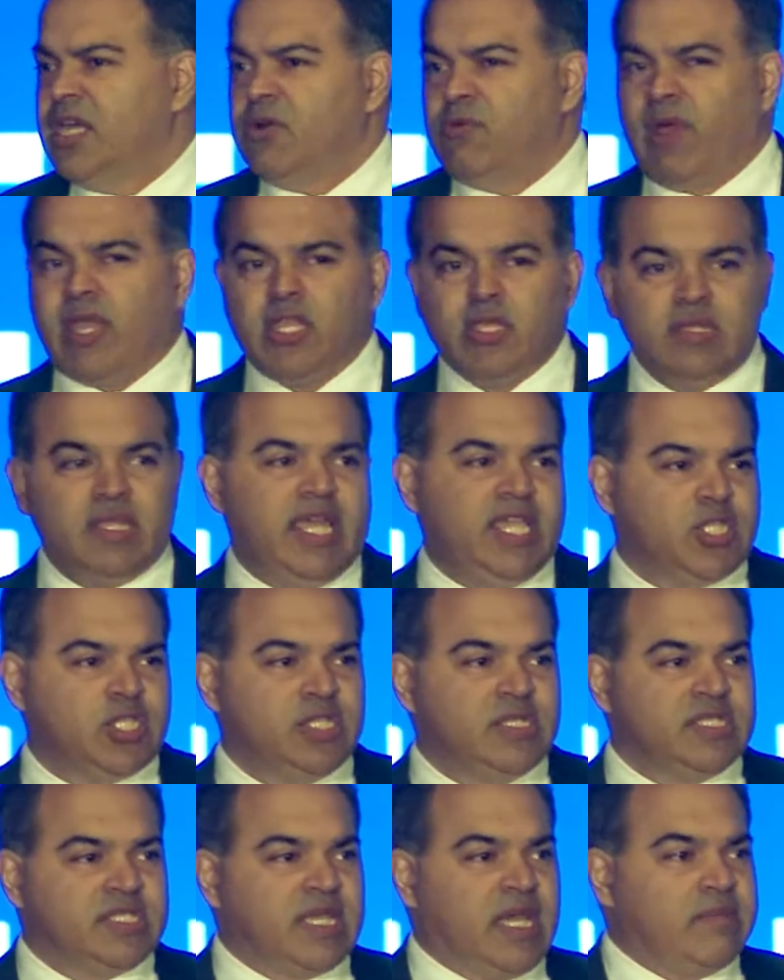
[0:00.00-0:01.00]

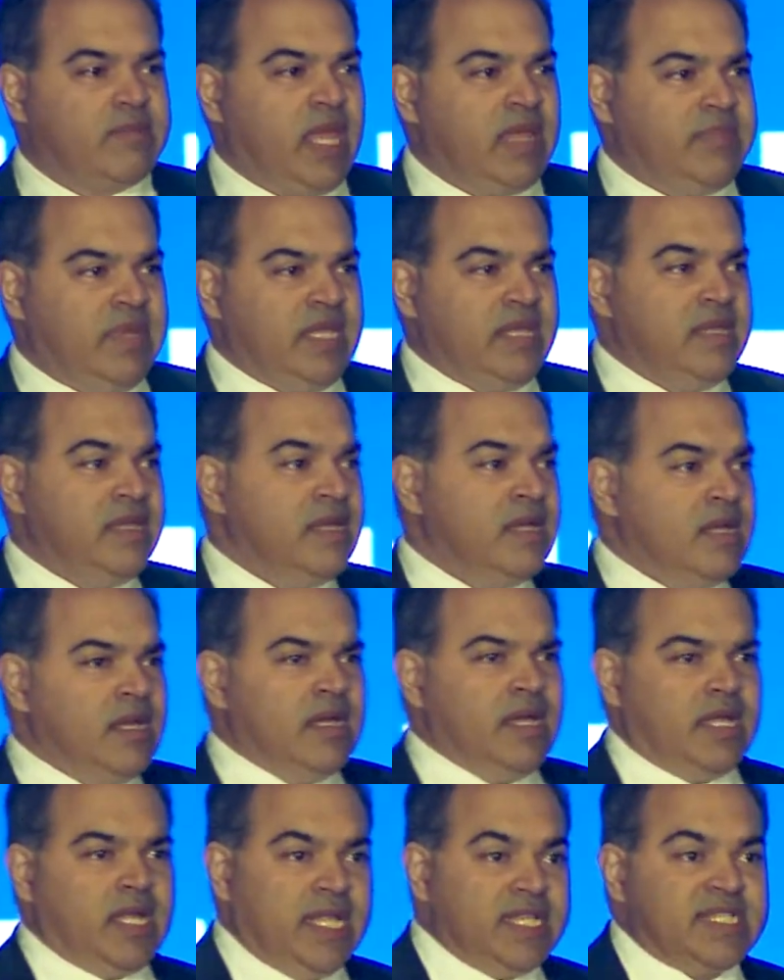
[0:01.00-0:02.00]
Regulations that maybe
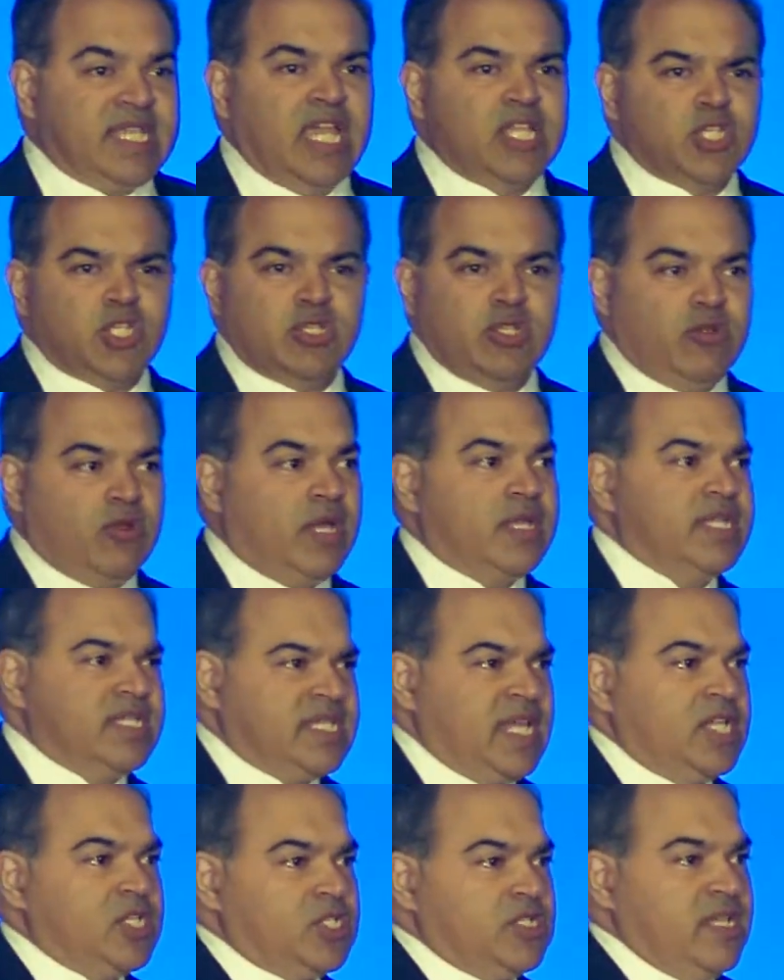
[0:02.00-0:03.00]
intentionally or
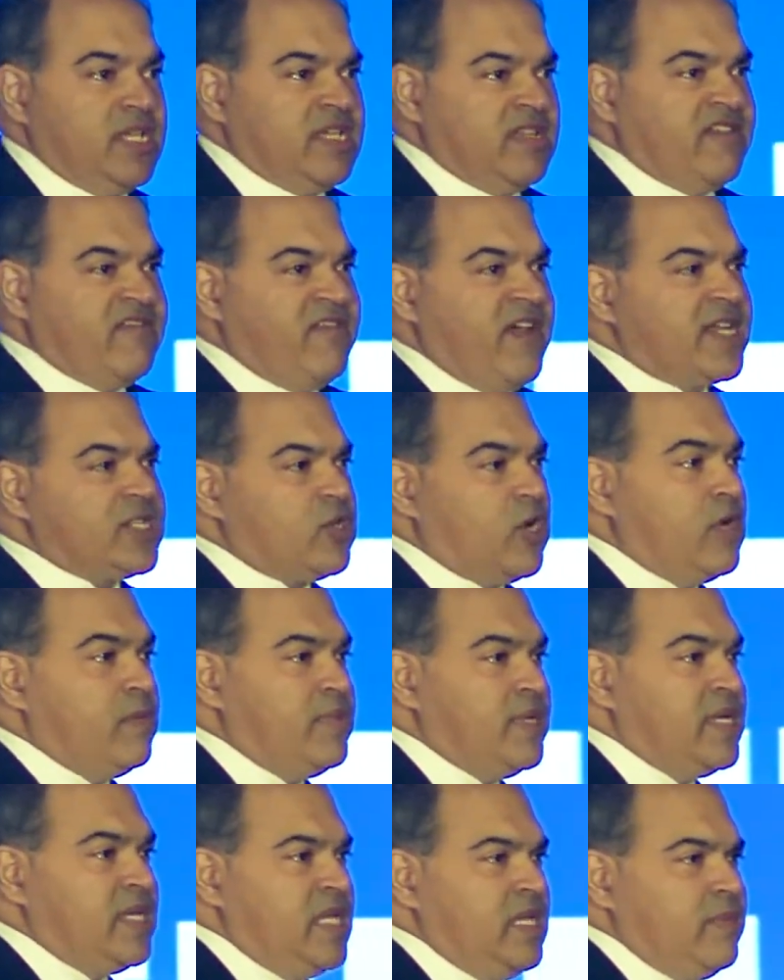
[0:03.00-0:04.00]
unintentionally could affect our
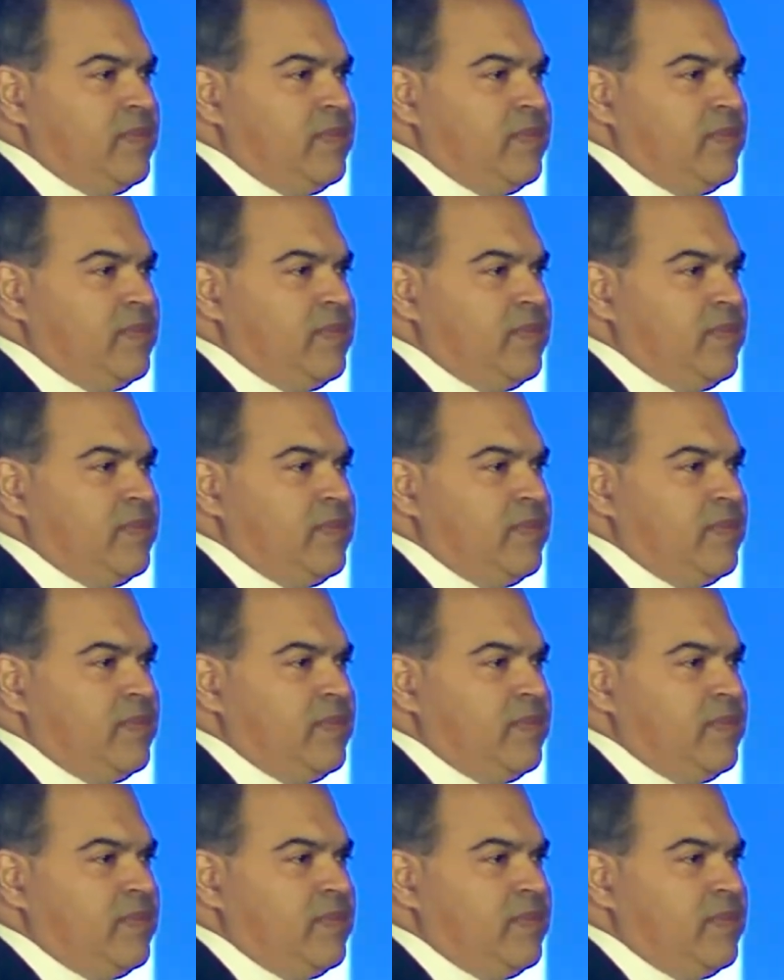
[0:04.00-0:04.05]
ability